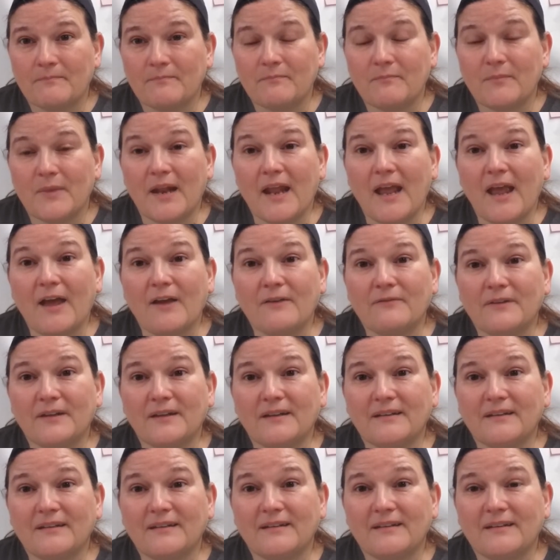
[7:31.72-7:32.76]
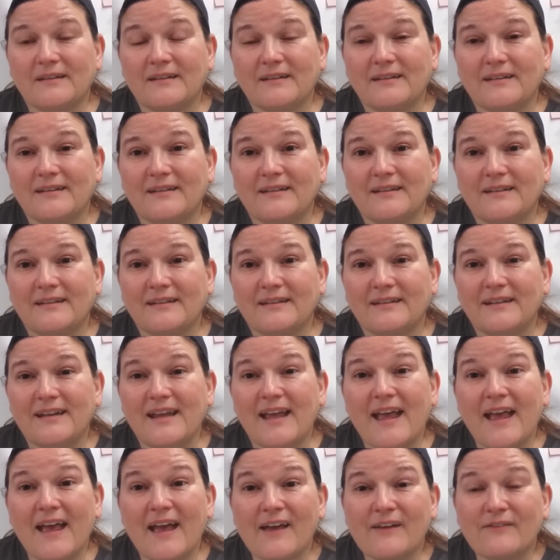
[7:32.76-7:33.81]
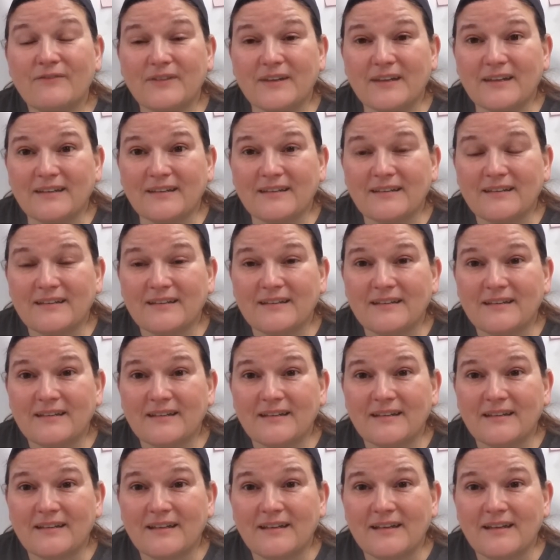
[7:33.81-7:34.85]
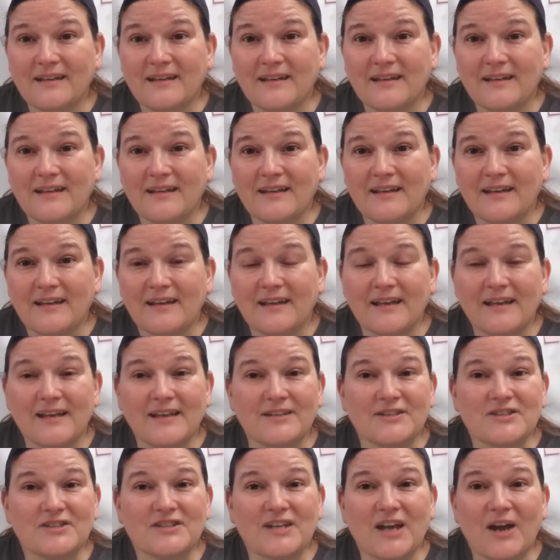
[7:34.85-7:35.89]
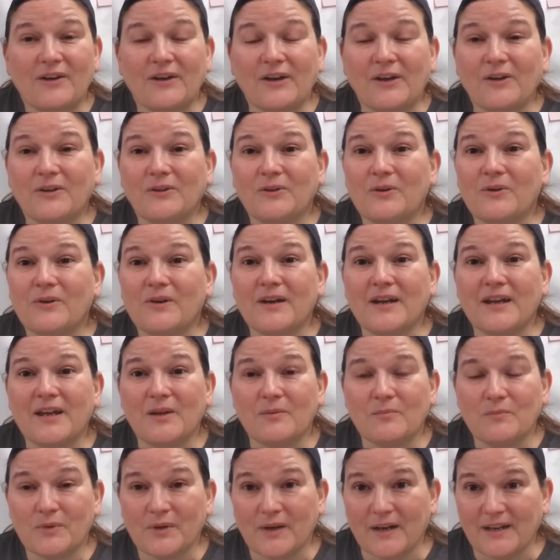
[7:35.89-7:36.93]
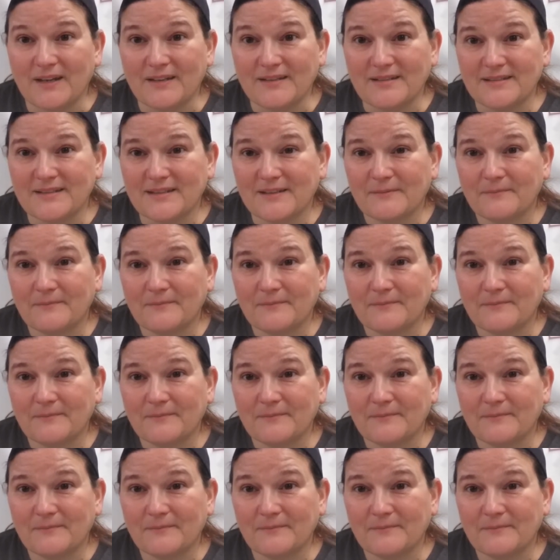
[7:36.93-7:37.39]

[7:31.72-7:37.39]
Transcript: But heaven, heaven is shouting glory and praise.